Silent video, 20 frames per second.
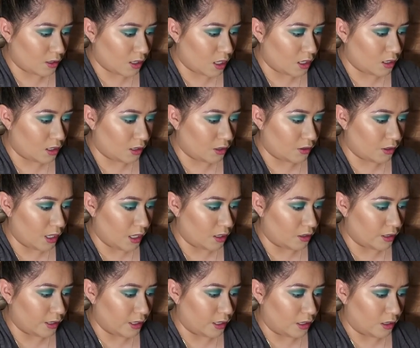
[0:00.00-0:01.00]
another
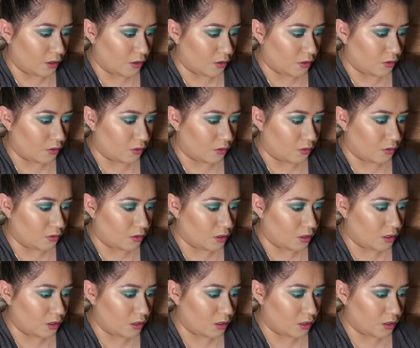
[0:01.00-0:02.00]
LA Girl
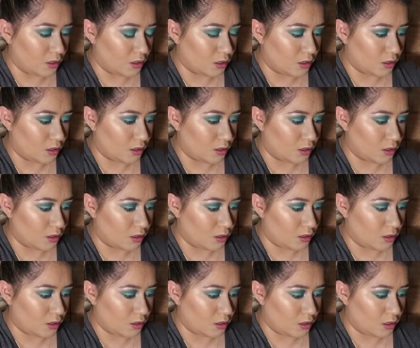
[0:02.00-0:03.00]

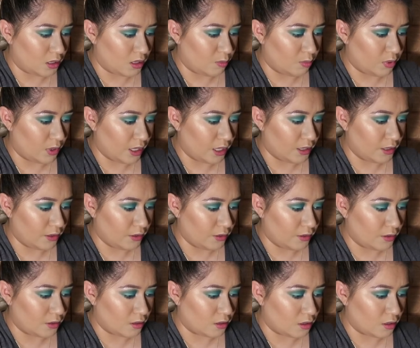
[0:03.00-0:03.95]
lip liner,